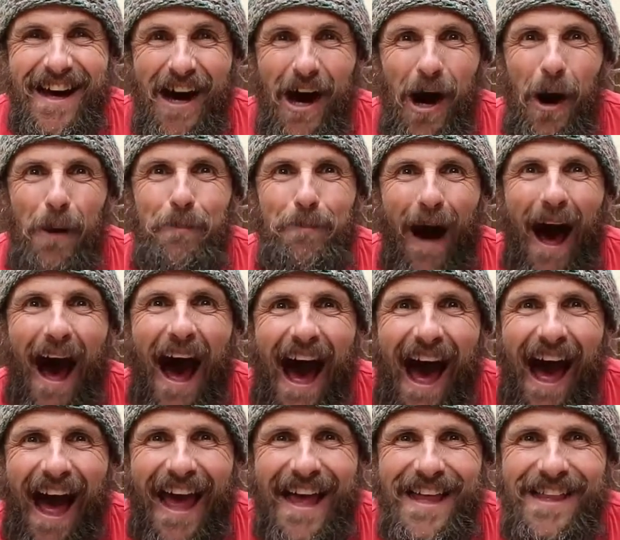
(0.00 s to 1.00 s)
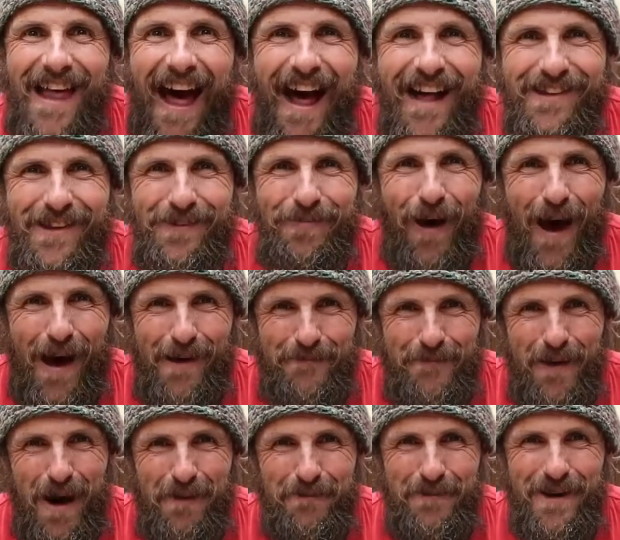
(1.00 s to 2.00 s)
Up high, that's where
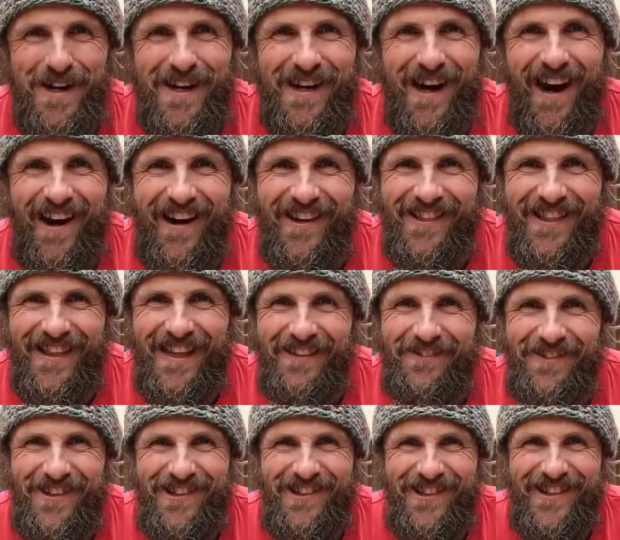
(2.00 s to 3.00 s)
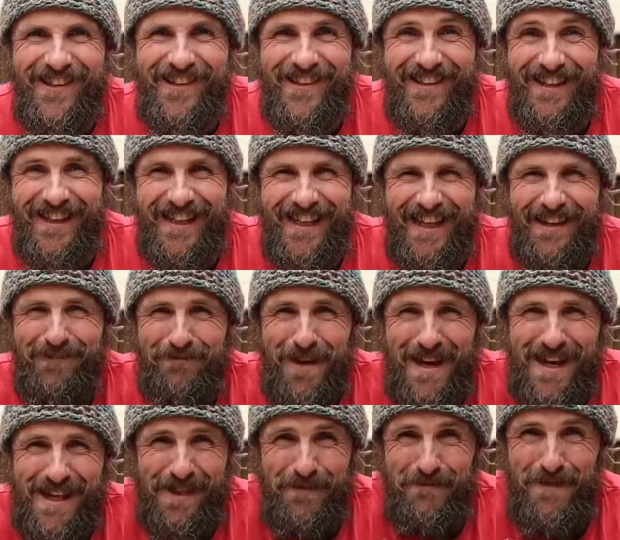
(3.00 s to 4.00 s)
Mama God lives, and she's gonna give
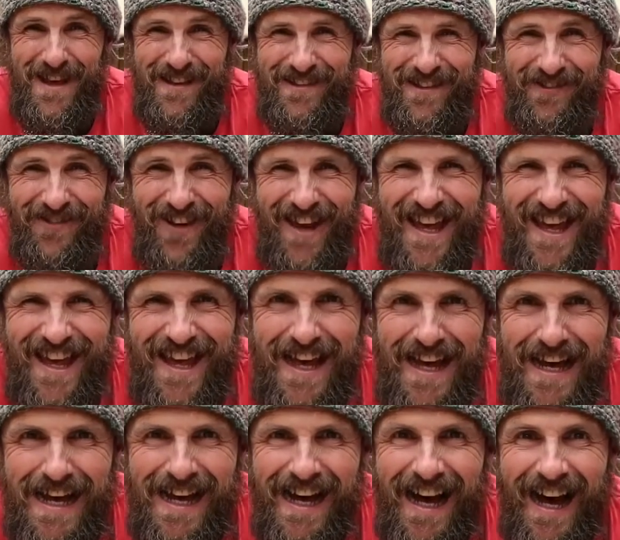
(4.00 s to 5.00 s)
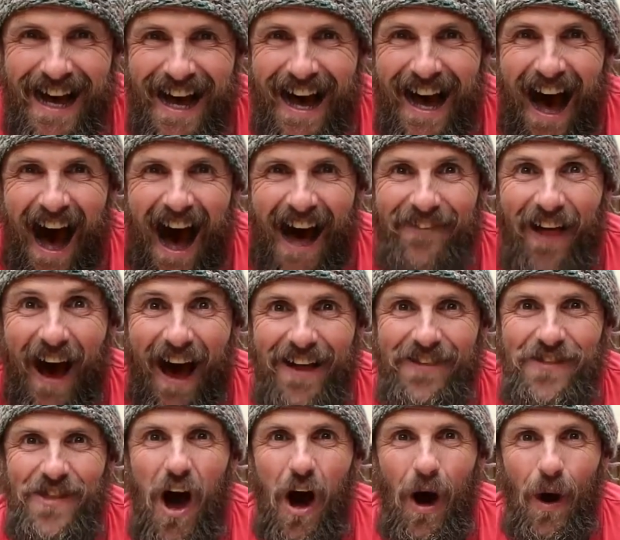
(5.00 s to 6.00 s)
me the misery. And
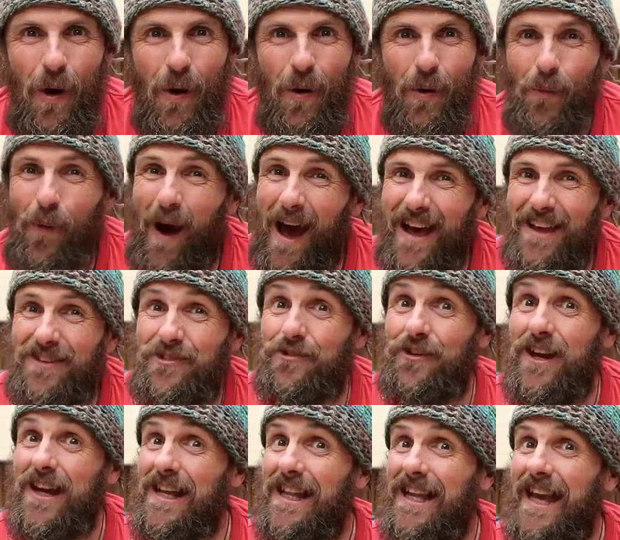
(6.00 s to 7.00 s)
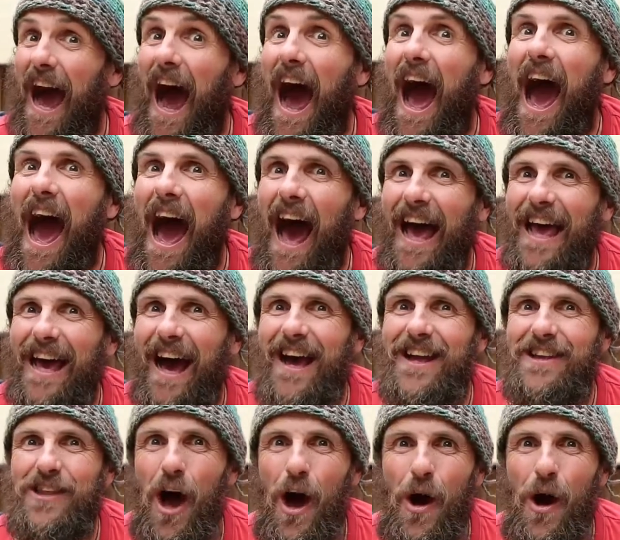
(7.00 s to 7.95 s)
I know where's really high, I